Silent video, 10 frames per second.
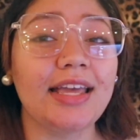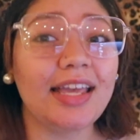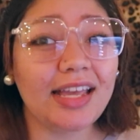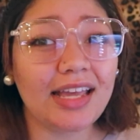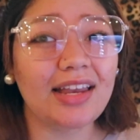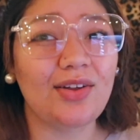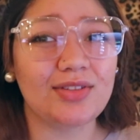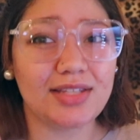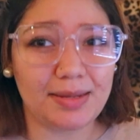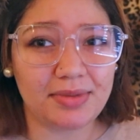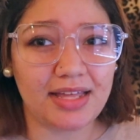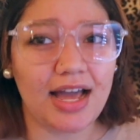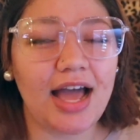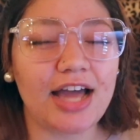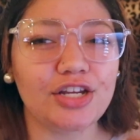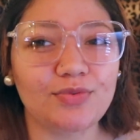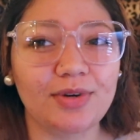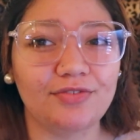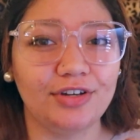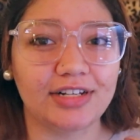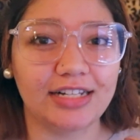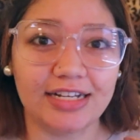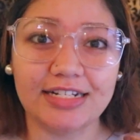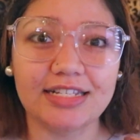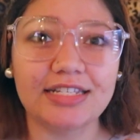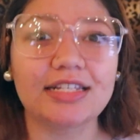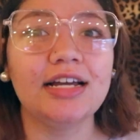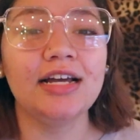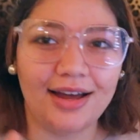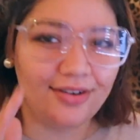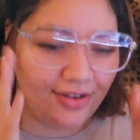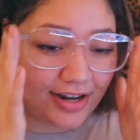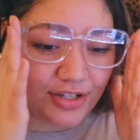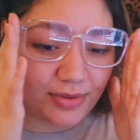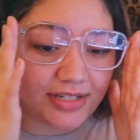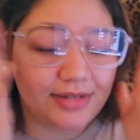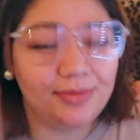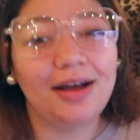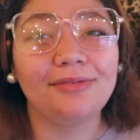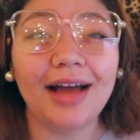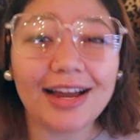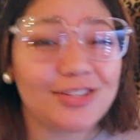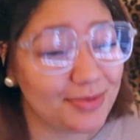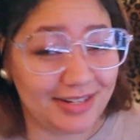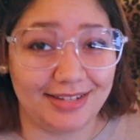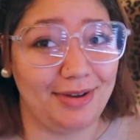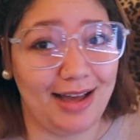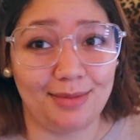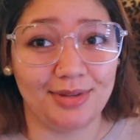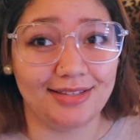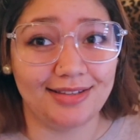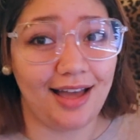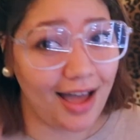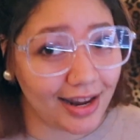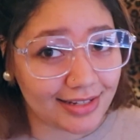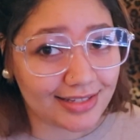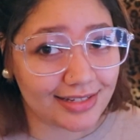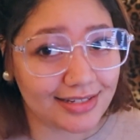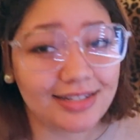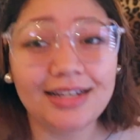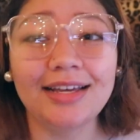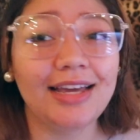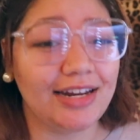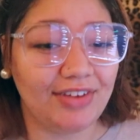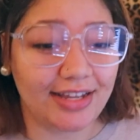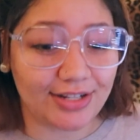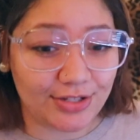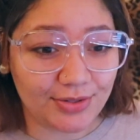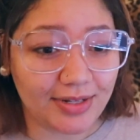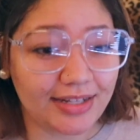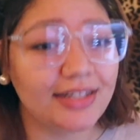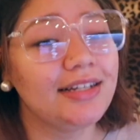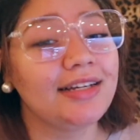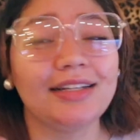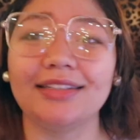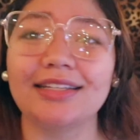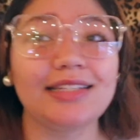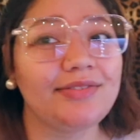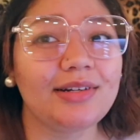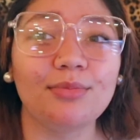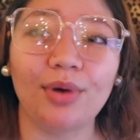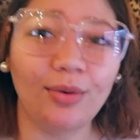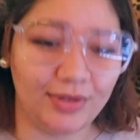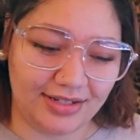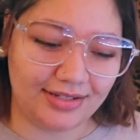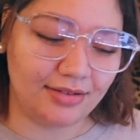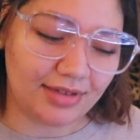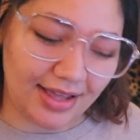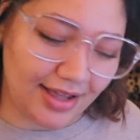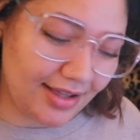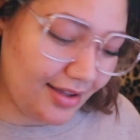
And on top of that, I just want to feel cleansed. I don't know, I just want to see what happens, honestly. And if I can do it, that's even a bonus, okay?